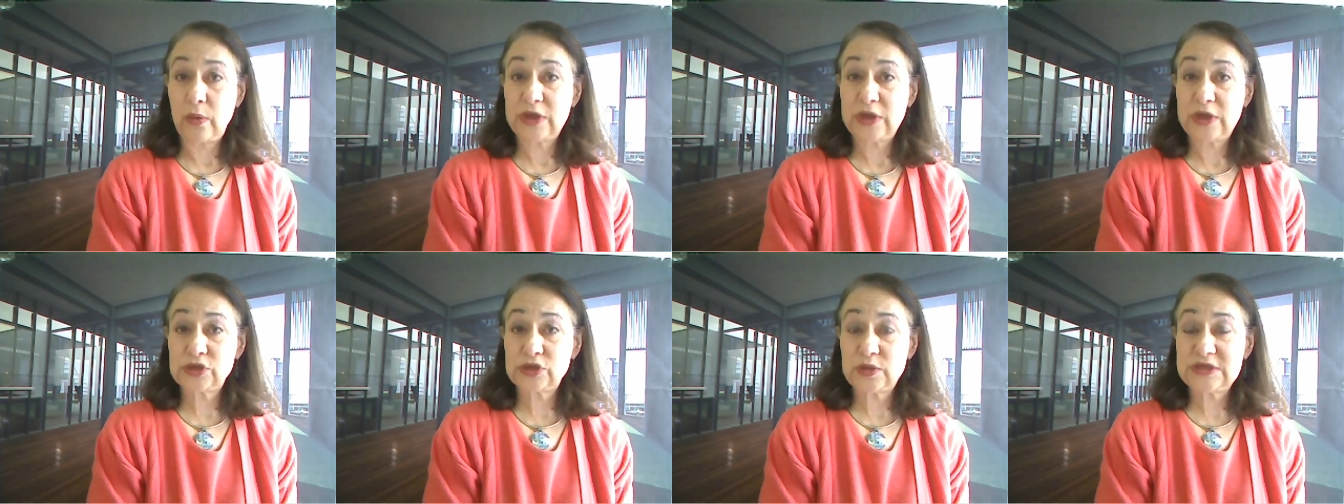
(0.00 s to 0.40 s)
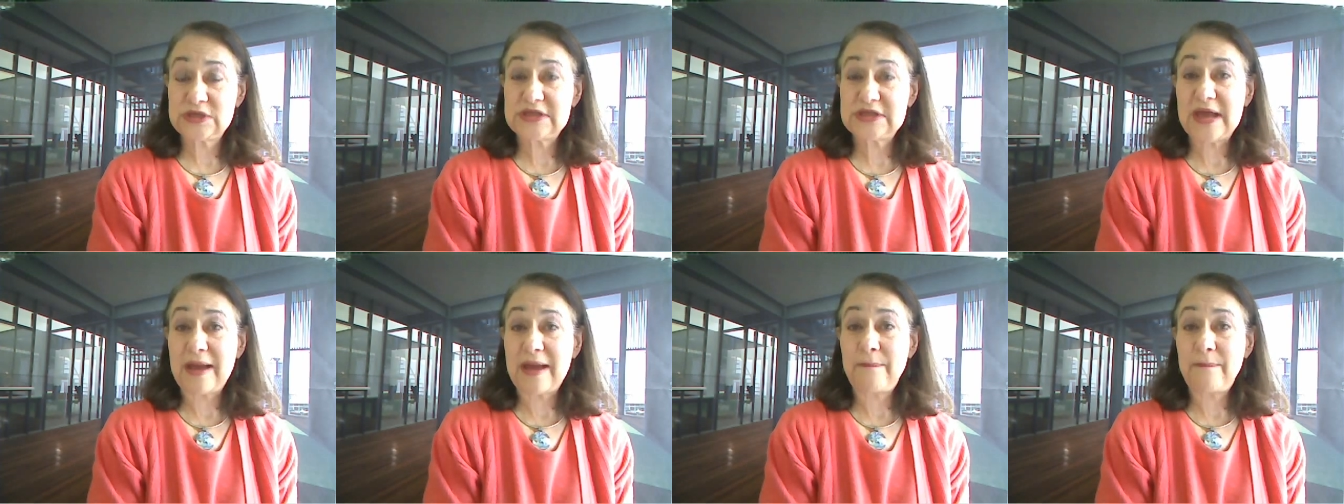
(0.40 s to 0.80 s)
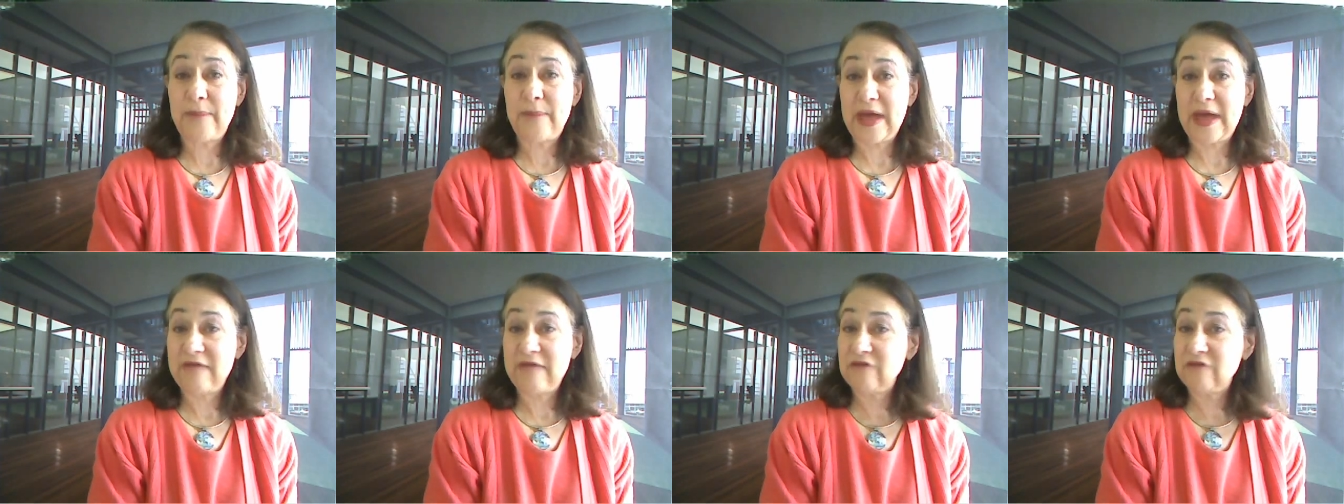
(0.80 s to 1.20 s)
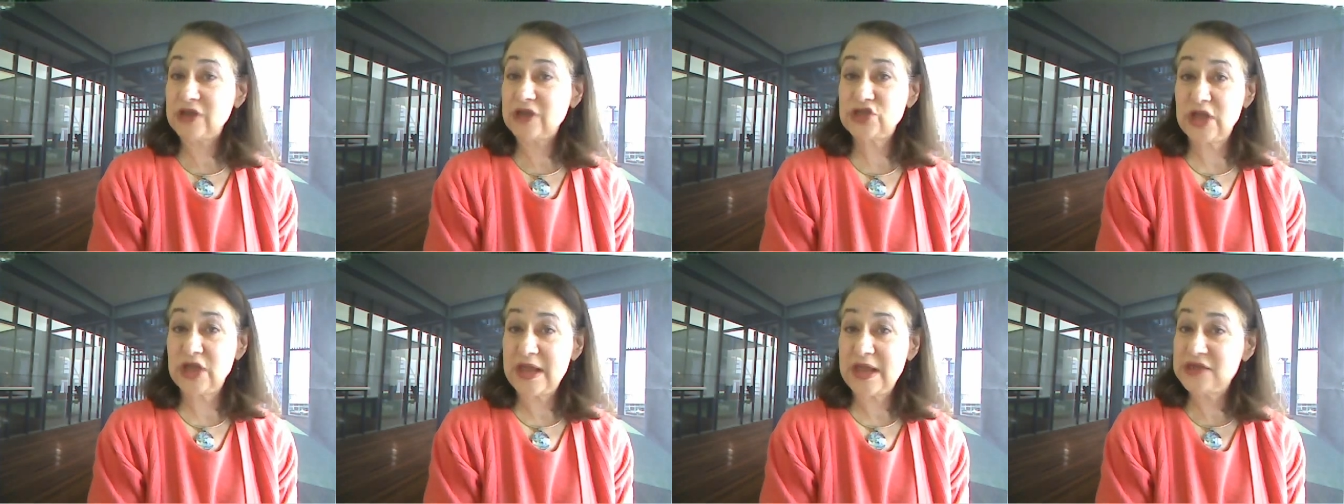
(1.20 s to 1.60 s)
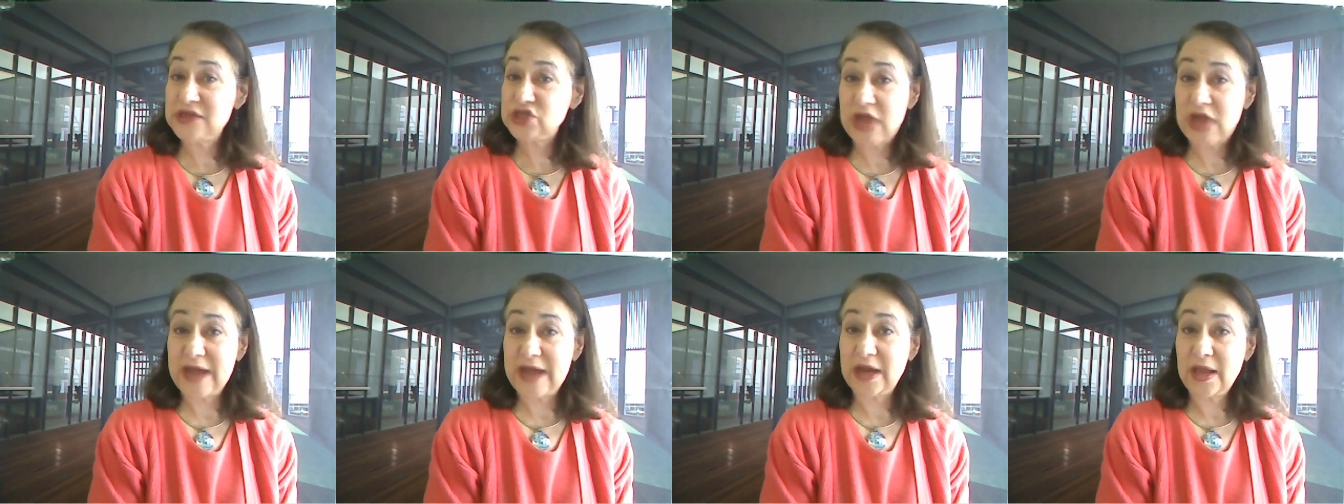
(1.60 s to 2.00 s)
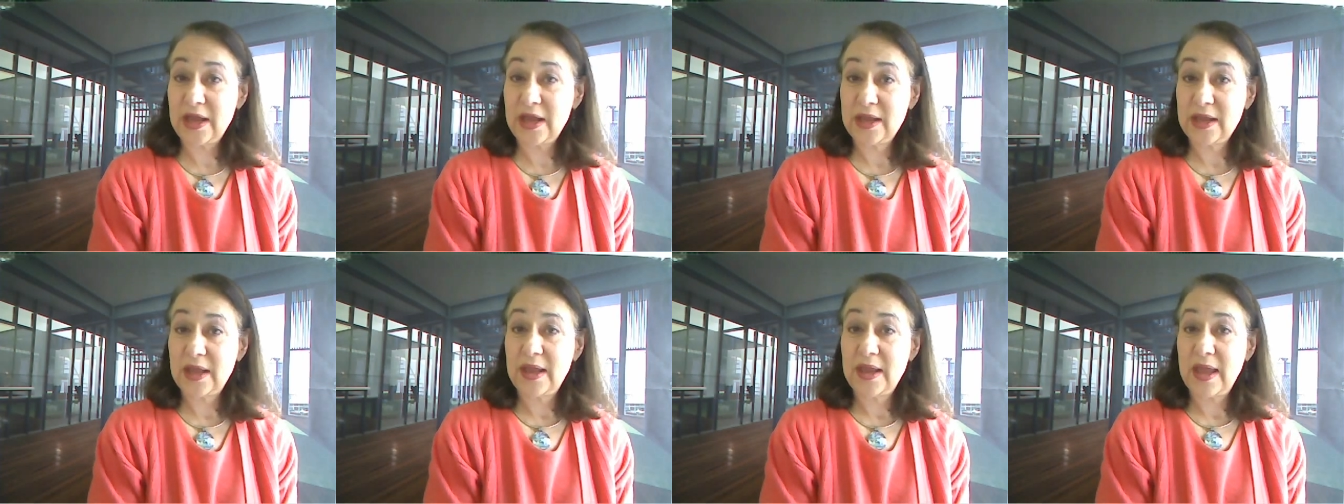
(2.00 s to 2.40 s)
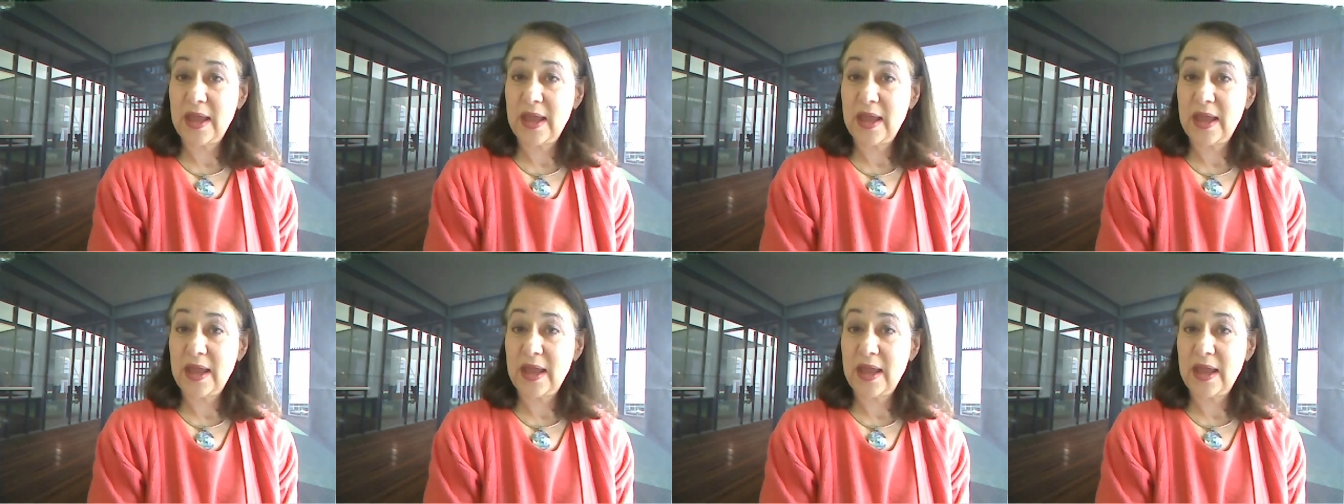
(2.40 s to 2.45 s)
which was set up by Russia and China,